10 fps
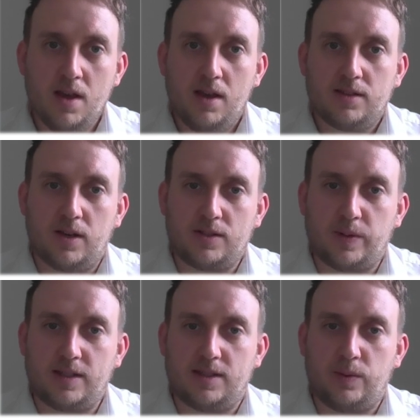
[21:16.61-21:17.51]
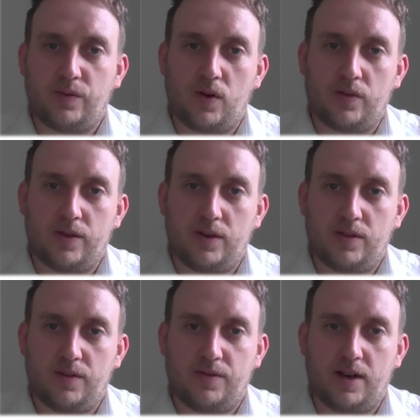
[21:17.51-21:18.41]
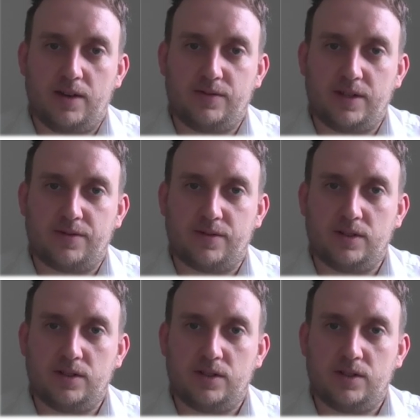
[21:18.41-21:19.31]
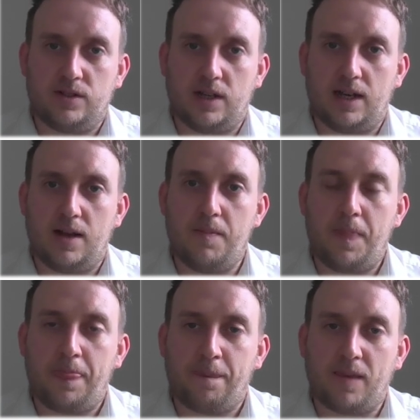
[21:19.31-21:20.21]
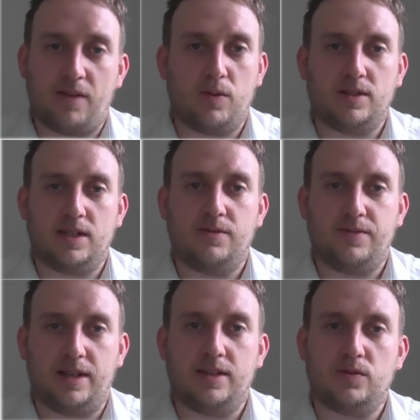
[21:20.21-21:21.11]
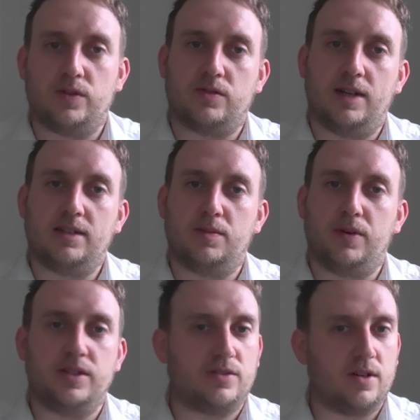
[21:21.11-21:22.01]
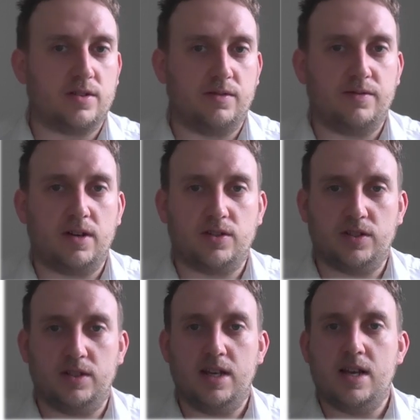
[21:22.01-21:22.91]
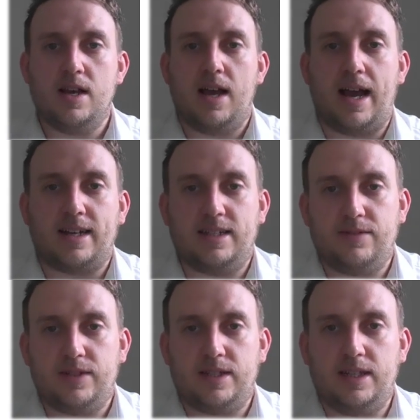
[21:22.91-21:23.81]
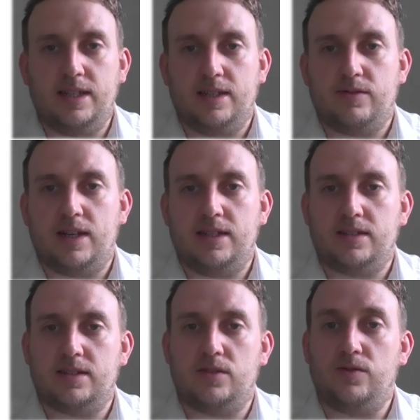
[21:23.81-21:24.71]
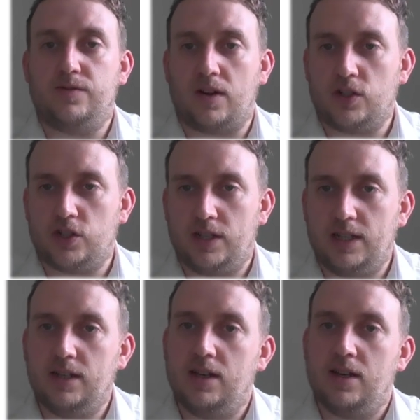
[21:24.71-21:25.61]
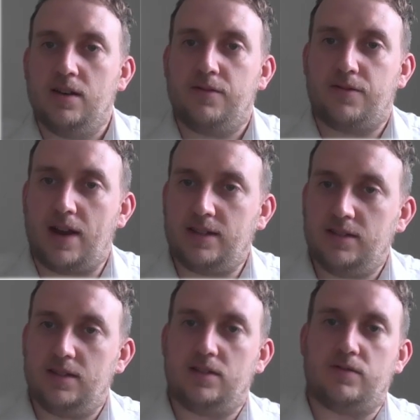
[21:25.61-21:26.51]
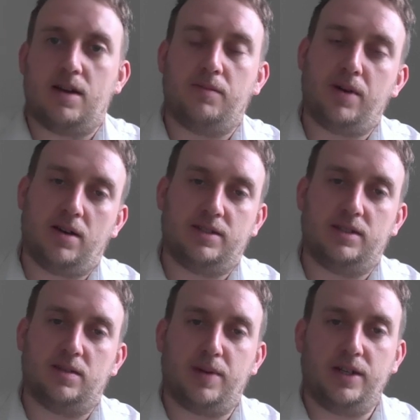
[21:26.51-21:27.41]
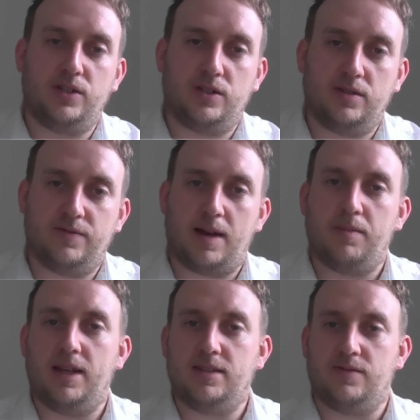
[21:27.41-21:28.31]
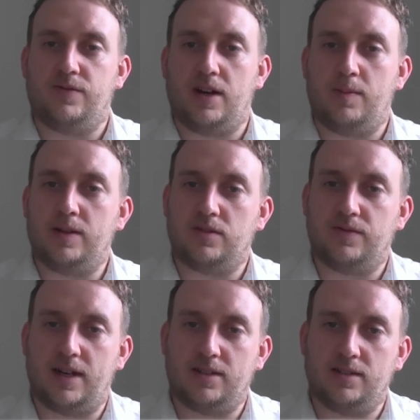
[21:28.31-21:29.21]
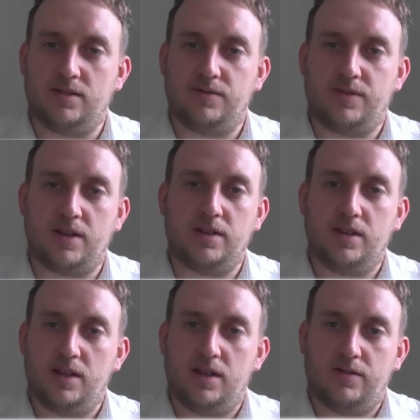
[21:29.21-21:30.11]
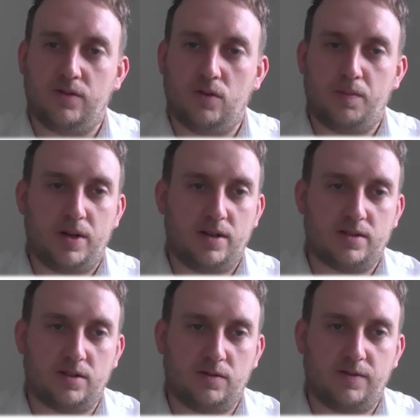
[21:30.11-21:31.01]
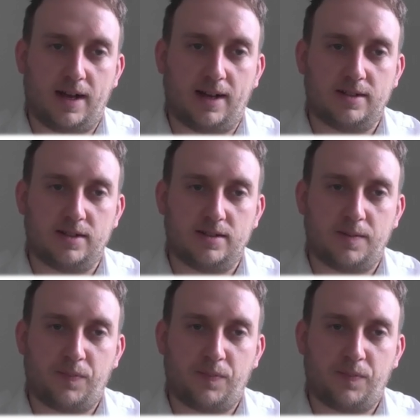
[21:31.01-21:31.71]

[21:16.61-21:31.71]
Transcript: So as we can see, we've got the 5 different F words here. Fitness, which relates to body structure and function. Activity relates to functioning. Friends is around participation. Family is environmental factors, and fun for personal factors.